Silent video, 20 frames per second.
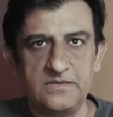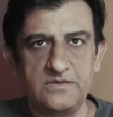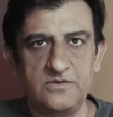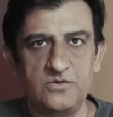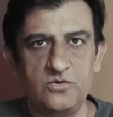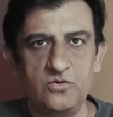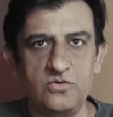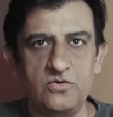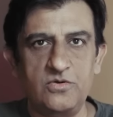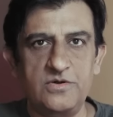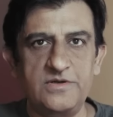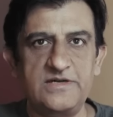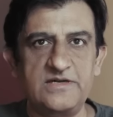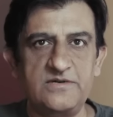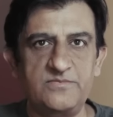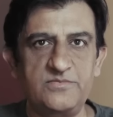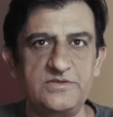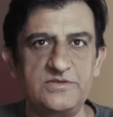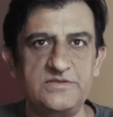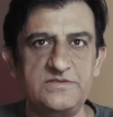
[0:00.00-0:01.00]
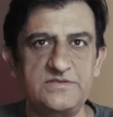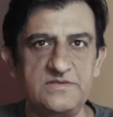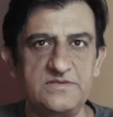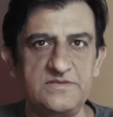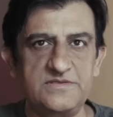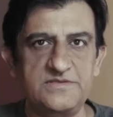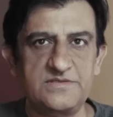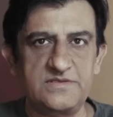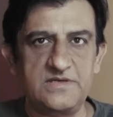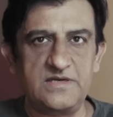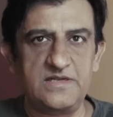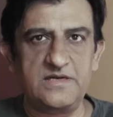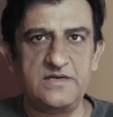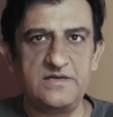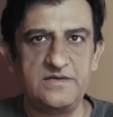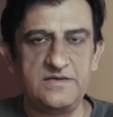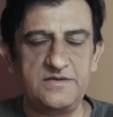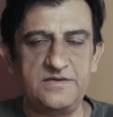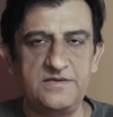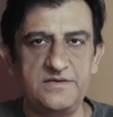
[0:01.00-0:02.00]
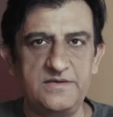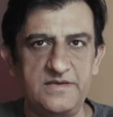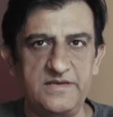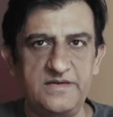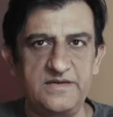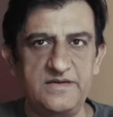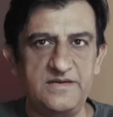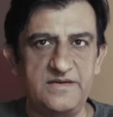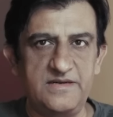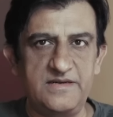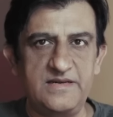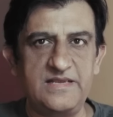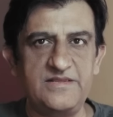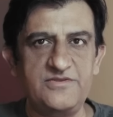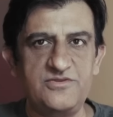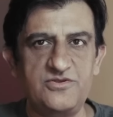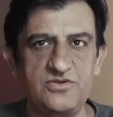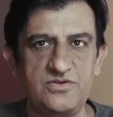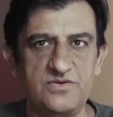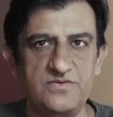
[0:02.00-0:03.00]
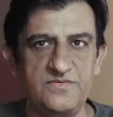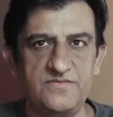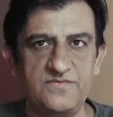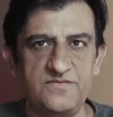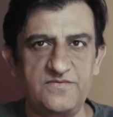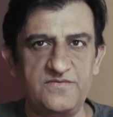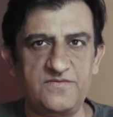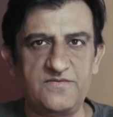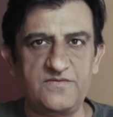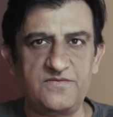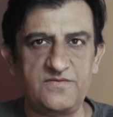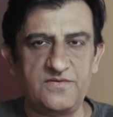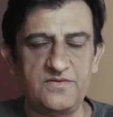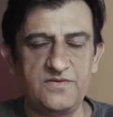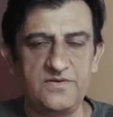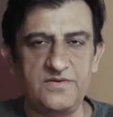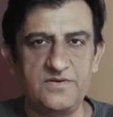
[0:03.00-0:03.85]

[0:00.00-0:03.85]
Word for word: No contact persons, current intentions